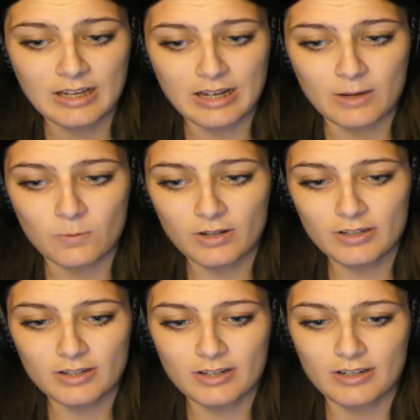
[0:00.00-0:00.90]
I
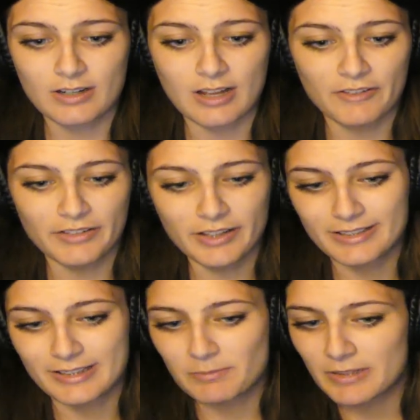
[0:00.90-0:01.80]
wonder, I feel
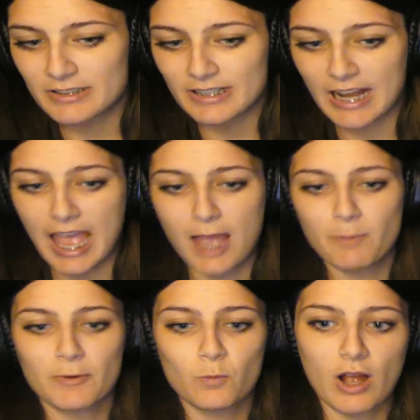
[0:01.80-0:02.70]
like something's gonna
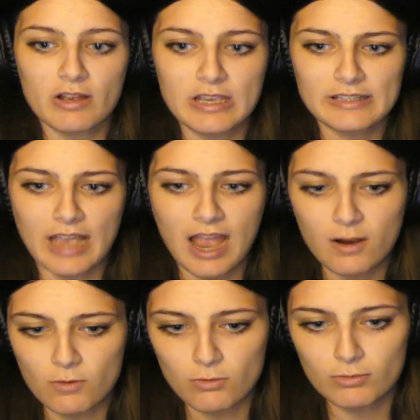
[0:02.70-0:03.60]
happen while he's
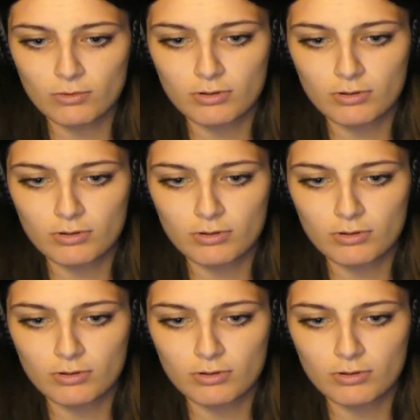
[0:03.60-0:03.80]
out.